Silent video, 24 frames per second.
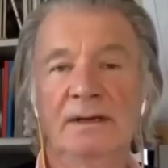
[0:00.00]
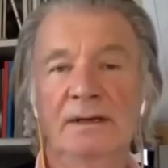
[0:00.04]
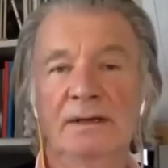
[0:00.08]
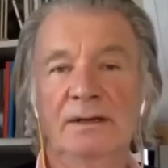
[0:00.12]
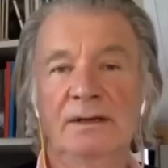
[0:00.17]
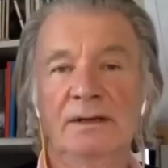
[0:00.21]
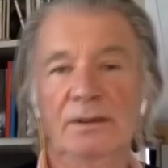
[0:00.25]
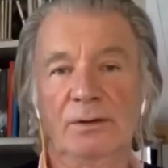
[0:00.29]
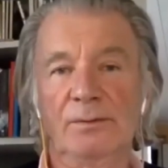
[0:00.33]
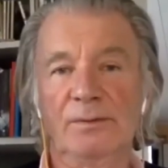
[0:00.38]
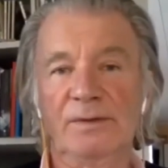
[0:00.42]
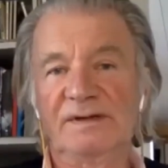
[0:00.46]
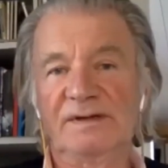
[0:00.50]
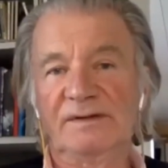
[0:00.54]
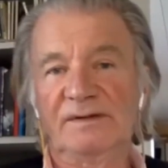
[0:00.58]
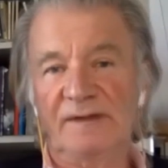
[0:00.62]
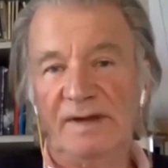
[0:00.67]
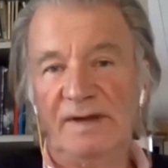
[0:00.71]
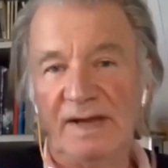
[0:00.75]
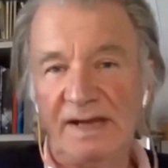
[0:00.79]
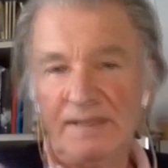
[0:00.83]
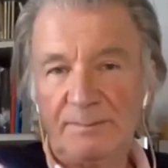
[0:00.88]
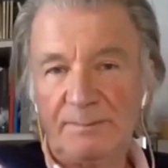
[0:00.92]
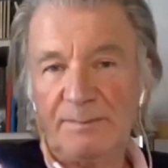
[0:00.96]
You know, we
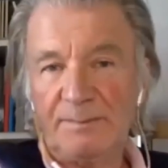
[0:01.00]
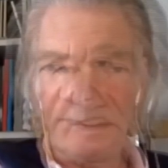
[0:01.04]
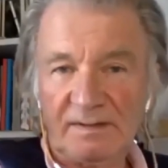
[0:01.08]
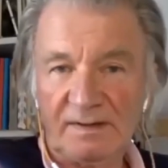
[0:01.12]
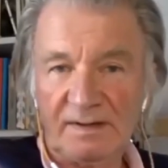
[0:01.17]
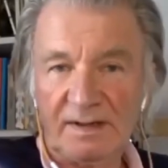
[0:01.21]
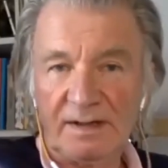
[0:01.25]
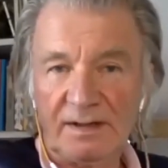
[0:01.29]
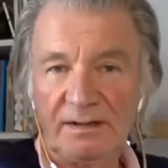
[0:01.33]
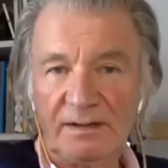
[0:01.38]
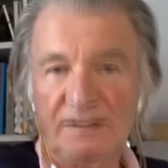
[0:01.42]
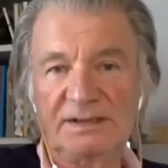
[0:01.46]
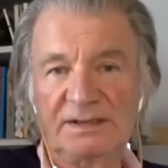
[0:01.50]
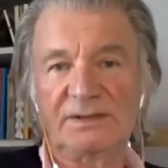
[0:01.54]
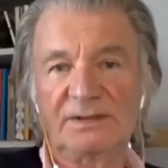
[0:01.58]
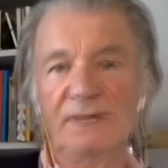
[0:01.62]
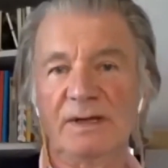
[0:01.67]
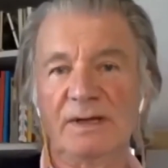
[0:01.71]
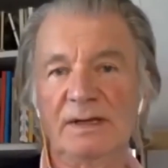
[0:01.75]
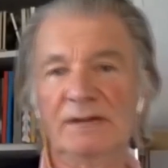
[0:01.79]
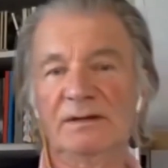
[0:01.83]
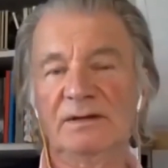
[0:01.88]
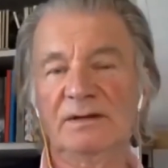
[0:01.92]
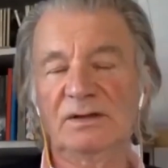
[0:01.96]
take materials,
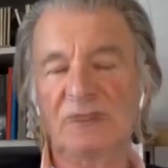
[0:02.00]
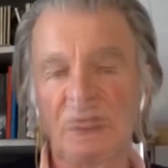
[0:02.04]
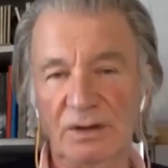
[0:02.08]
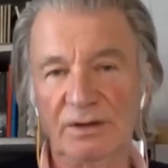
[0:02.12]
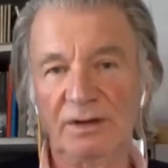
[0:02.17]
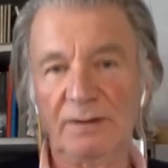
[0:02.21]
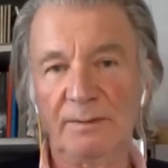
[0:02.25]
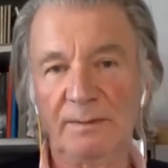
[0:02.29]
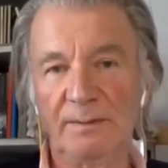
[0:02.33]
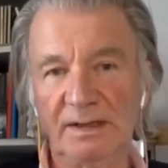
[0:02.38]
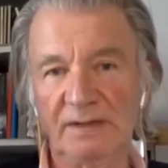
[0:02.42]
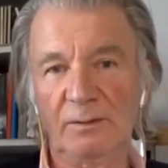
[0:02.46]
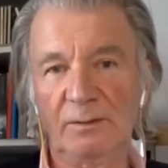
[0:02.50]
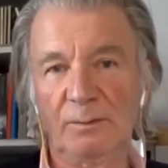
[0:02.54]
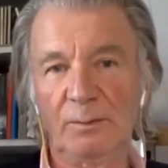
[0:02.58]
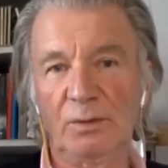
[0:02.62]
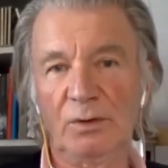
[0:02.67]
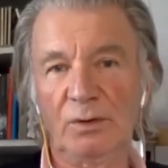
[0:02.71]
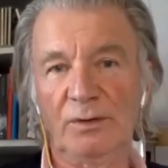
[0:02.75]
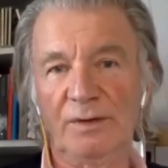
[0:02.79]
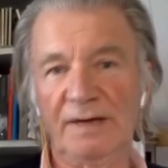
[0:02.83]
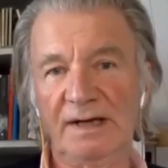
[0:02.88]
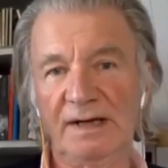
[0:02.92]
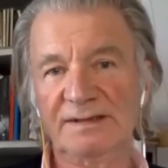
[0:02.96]
we turn them into
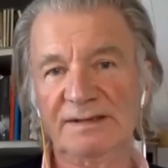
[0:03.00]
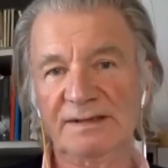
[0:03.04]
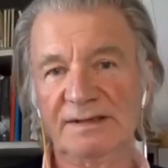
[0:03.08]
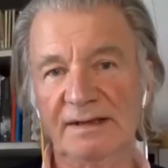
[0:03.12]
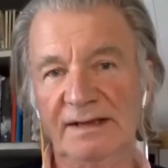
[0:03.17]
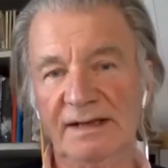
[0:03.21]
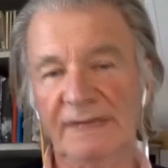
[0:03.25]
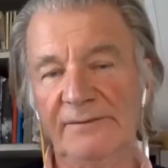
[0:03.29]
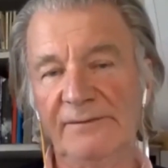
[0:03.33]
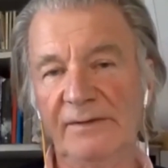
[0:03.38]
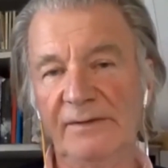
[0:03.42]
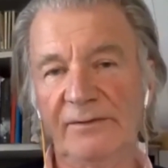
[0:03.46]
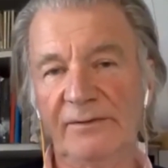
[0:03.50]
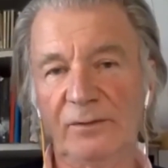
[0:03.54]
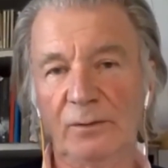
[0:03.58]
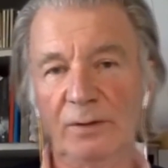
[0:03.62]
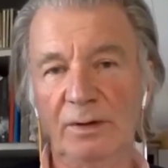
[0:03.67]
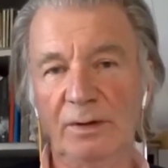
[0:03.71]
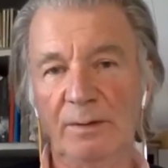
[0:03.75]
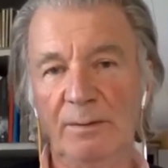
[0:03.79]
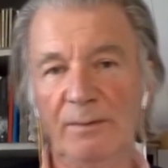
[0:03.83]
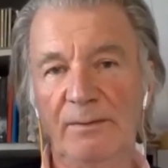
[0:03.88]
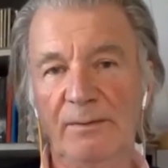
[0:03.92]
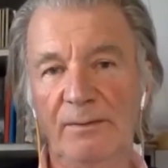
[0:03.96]
products, and then we throw
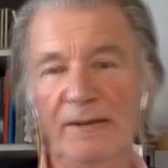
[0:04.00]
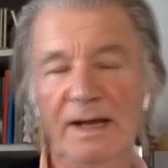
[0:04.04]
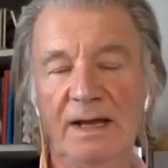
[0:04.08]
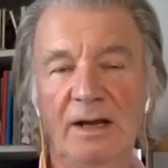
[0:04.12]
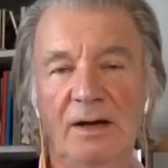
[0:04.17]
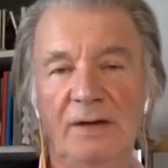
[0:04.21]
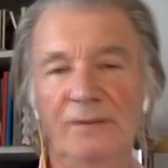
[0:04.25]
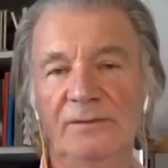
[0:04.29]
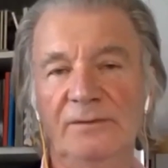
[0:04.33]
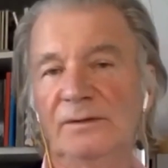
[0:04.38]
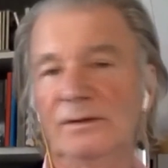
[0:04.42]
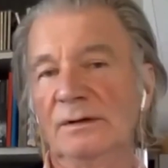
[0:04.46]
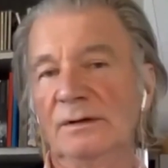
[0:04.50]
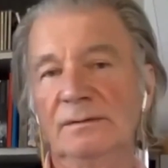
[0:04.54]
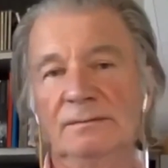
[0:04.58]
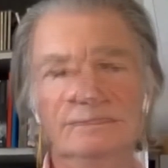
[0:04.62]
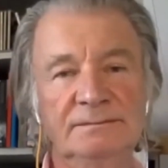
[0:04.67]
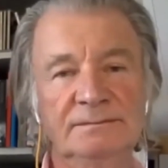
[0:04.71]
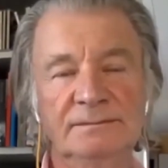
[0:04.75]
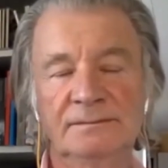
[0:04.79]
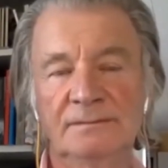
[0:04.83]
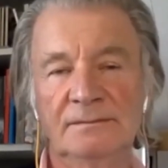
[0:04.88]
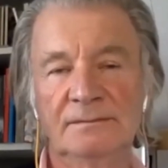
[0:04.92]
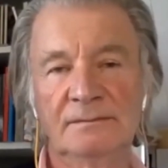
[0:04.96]
them away after
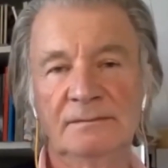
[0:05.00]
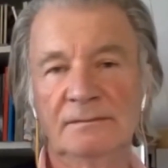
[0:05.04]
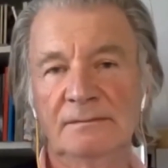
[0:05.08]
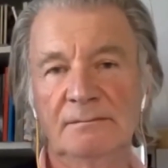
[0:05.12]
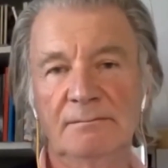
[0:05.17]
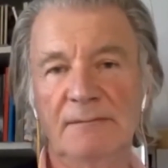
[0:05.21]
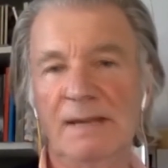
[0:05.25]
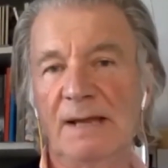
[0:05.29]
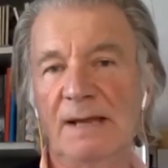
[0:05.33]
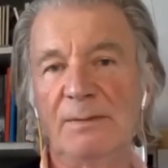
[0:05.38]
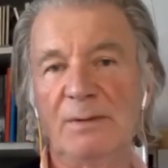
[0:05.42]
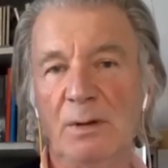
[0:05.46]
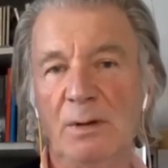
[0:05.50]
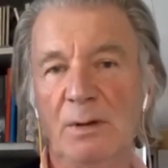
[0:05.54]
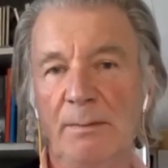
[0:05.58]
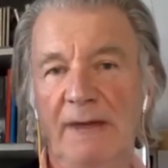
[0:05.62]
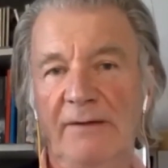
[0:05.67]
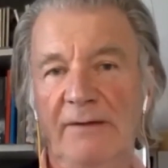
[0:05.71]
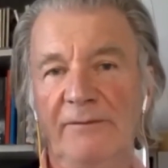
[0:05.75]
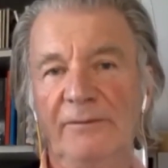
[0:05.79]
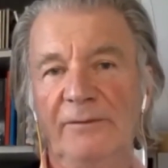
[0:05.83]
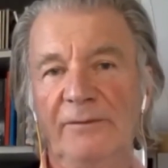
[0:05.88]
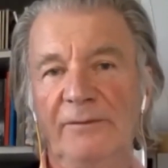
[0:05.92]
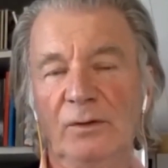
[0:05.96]
maybe a
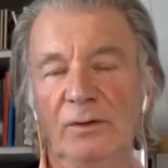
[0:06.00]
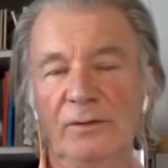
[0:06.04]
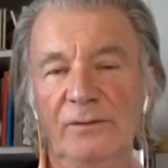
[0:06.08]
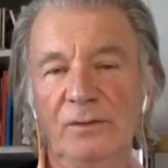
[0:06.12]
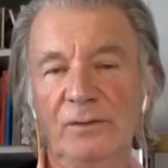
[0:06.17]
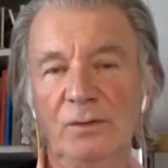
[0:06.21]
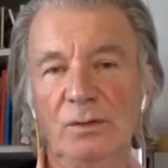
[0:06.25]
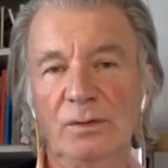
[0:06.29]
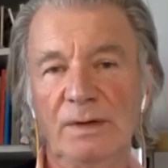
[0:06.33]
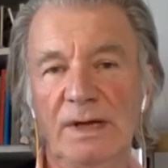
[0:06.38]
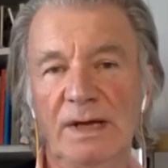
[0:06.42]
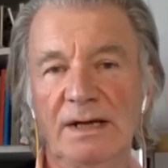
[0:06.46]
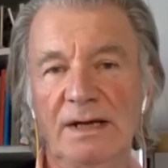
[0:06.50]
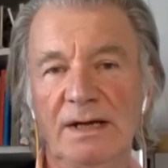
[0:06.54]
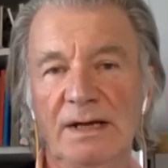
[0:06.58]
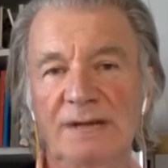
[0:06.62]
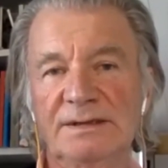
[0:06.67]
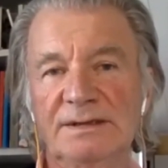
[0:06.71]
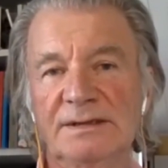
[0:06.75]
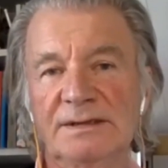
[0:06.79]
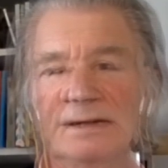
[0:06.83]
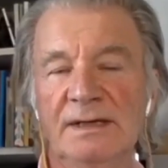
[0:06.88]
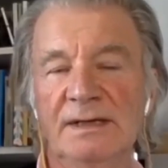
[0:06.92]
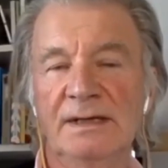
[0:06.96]
month or a few
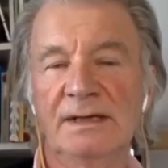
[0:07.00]
years.